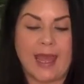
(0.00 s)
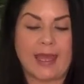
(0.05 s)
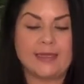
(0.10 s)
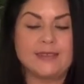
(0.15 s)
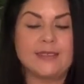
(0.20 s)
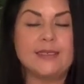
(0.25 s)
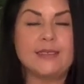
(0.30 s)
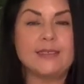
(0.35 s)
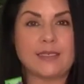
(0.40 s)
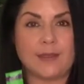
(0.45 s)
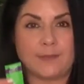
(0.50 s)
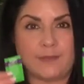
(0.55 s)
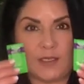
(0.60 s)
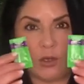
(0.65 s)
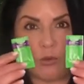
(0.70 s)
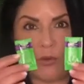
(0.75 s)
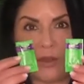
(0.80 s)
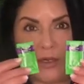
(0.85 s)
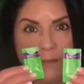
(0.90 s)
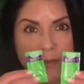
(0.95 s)

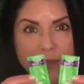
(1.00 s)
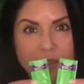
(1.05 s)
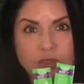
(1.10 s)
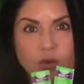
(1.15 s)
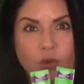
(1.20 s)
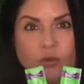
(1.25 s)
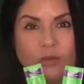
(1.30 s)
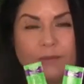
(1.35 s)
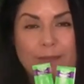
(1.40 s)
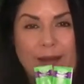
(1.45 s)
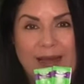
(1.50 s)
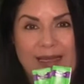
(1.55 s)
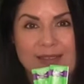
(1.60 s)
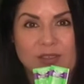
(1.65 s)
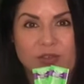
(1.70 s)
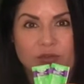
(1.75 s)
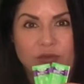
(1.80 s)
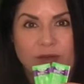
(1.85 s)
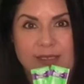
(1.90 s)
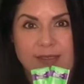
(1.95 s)
antiseptic ointment called
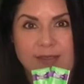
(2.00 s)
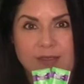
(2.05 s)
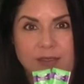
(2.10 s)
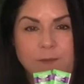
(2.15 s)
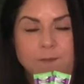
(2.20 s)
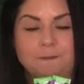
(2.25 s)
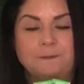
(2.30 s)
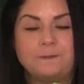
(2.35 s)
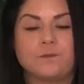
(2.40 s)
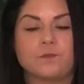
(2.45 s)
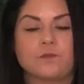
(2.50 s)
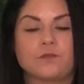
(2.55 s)
bacitracin.